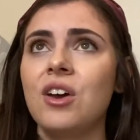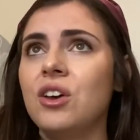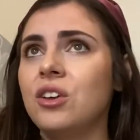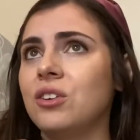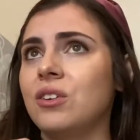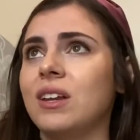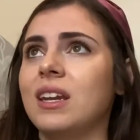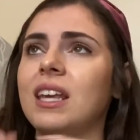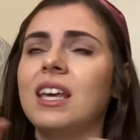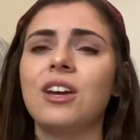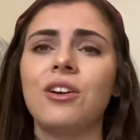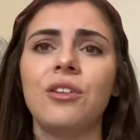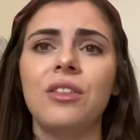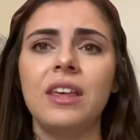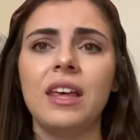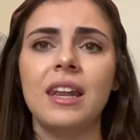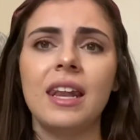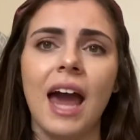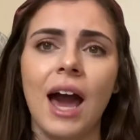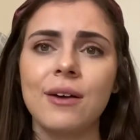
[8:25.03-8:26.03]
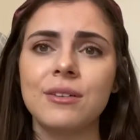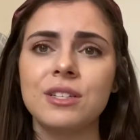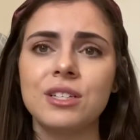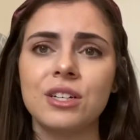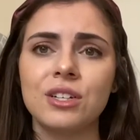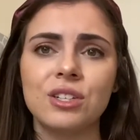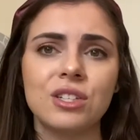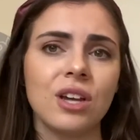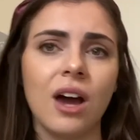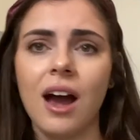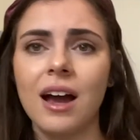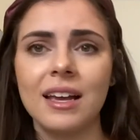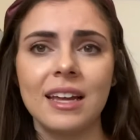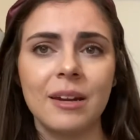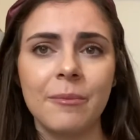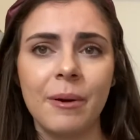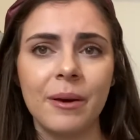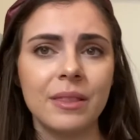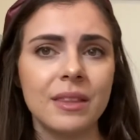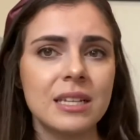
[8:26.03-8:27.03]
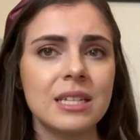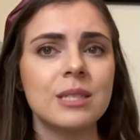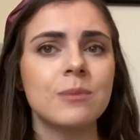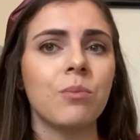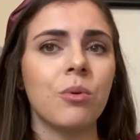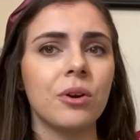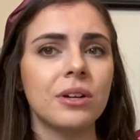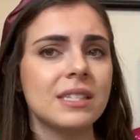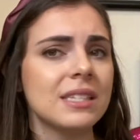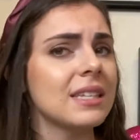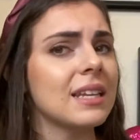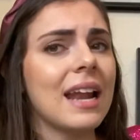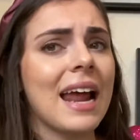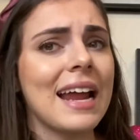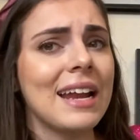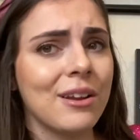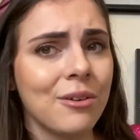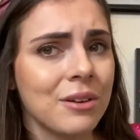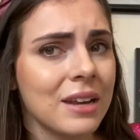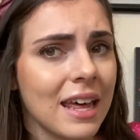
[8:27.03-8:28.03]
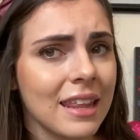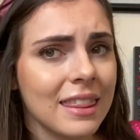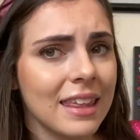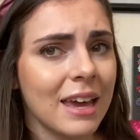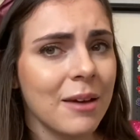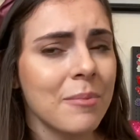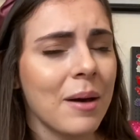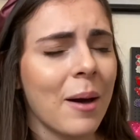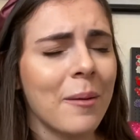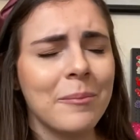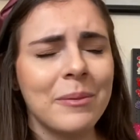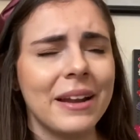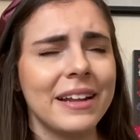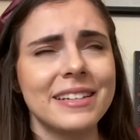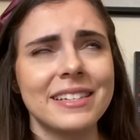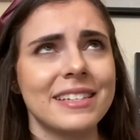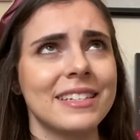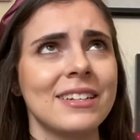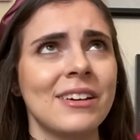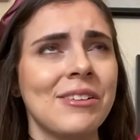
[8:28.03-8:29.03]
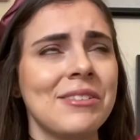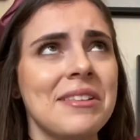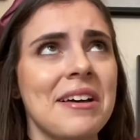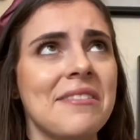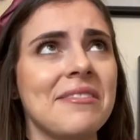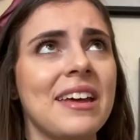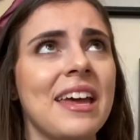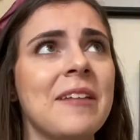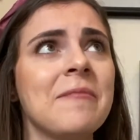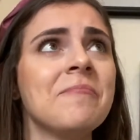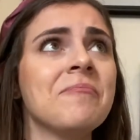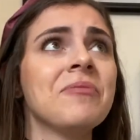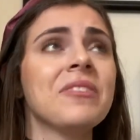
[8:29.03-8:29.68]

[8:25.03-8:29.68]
You can hear the announcers talking about the sports that I know nothing about, but I still love it.